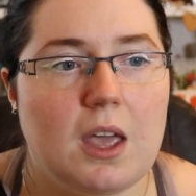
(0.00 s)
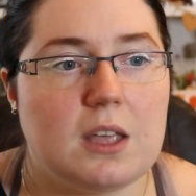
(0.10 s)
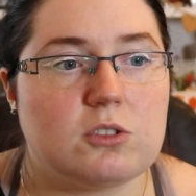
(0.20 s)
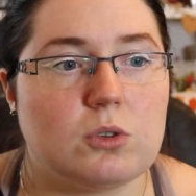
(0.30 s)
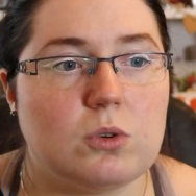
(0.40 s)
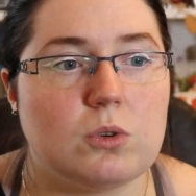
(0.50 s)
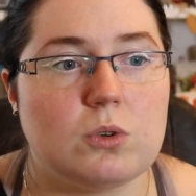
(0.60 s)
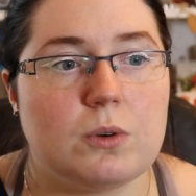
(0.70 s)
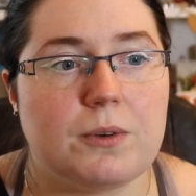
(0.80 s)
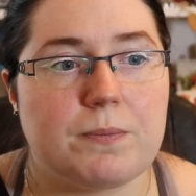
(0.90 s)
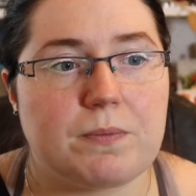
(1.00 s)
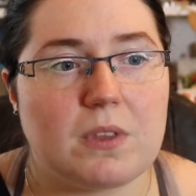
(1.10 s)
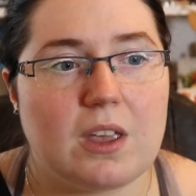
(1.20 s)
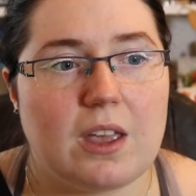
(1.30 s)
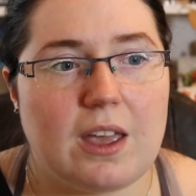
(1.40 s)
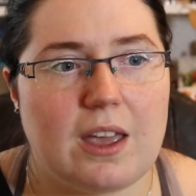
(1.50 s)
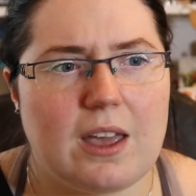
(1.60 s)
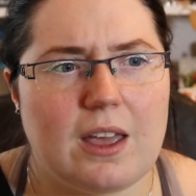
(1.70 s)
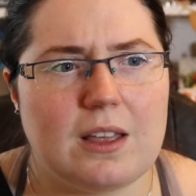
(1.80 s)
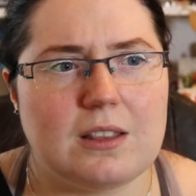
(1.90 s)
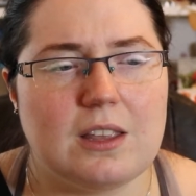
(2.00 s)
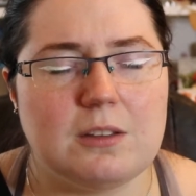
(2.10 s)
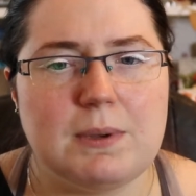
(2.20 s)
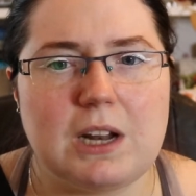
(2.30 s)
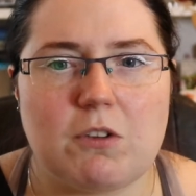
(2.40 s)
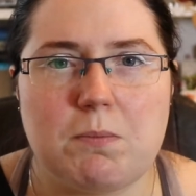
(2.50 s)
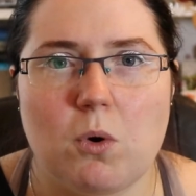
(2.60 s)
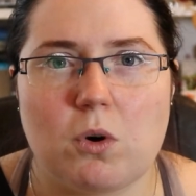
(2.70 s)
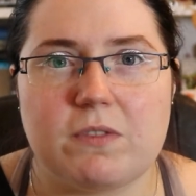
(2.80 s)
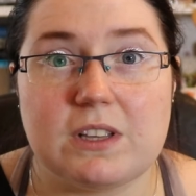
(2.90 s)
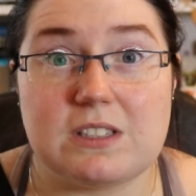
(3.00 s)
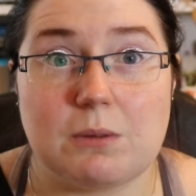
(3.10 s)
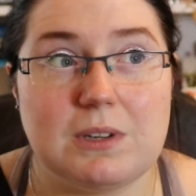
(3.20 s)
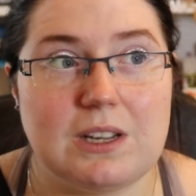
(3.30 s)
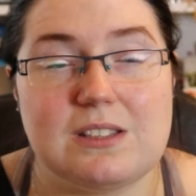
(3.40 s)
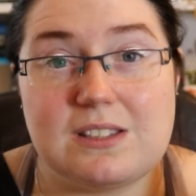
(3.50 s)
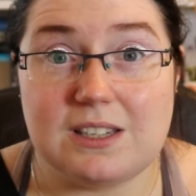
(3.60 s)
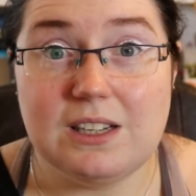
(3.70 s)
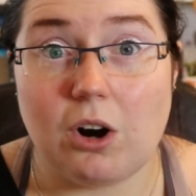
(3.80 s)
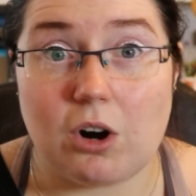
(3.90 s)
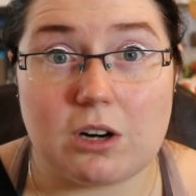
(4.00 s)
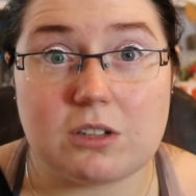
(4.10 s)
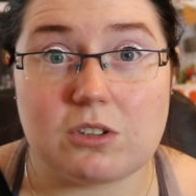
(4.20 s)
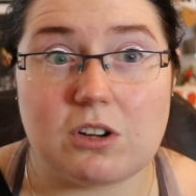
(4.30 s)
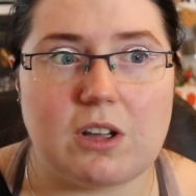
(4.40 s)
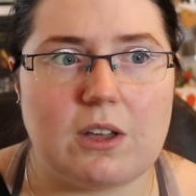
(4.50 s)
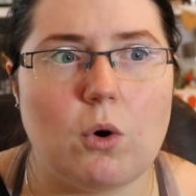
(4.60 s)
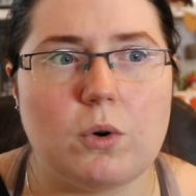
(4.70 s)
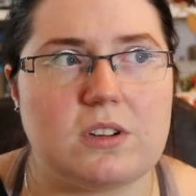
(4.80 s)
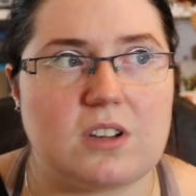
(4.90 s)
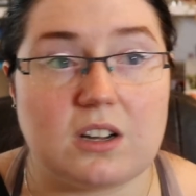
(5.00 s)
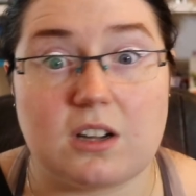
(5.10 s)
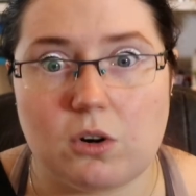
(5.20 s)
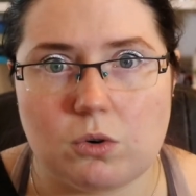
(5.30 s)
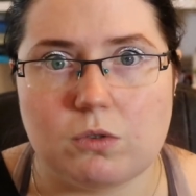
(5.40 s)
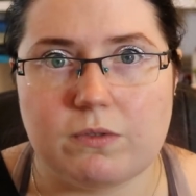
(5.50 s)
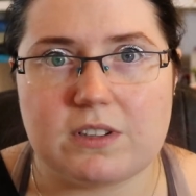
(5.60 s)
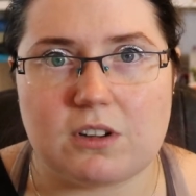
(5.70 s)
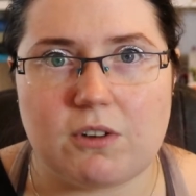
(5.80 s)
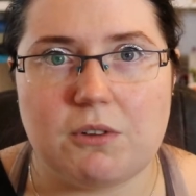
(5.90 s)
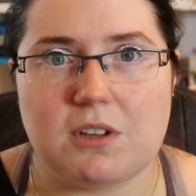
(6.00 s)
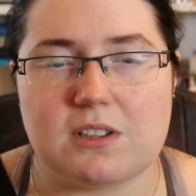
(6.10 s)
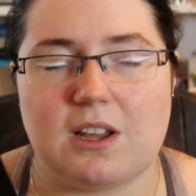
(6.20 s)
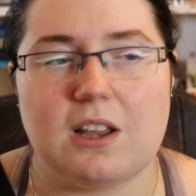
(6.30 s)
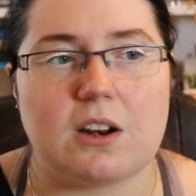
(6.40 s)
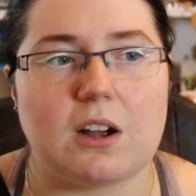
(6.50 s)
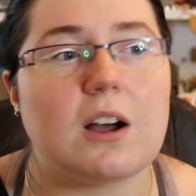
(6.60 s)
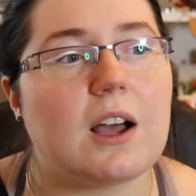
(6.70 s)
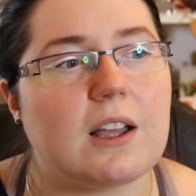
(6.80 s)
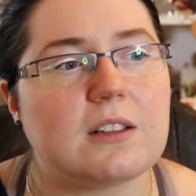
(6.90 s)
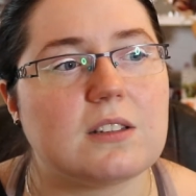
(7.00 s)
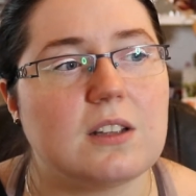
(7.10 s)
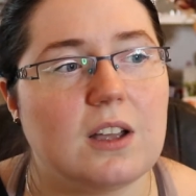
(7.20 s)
So there'd been a report that somebody had seen her, so they're like, oh, there's a girl that's around this area, and